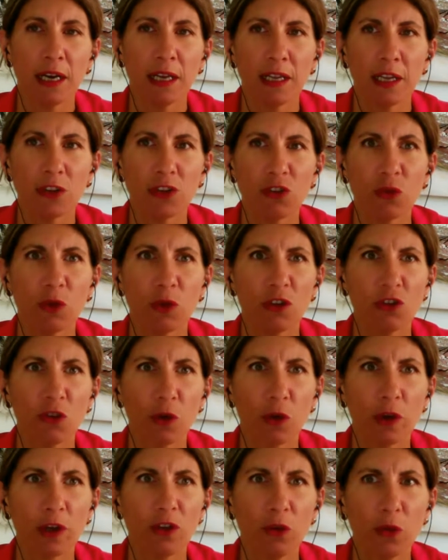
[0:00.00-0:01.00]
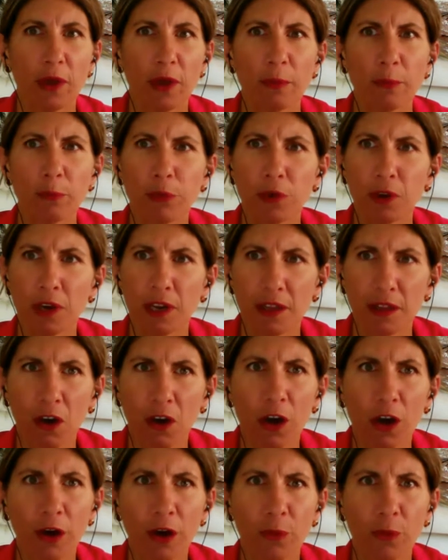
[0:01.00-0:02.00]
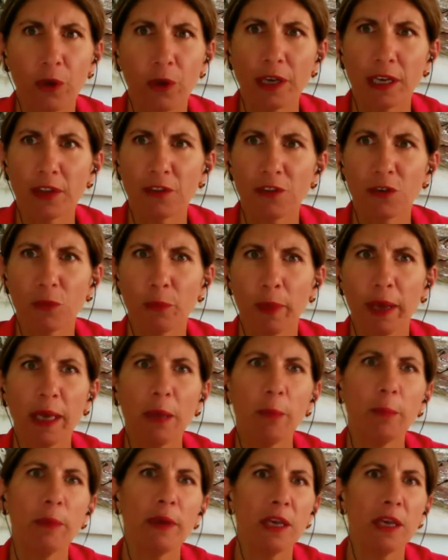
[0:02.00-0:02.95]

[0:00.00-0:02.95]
enjoy doing, putting the hard work. It's your baby.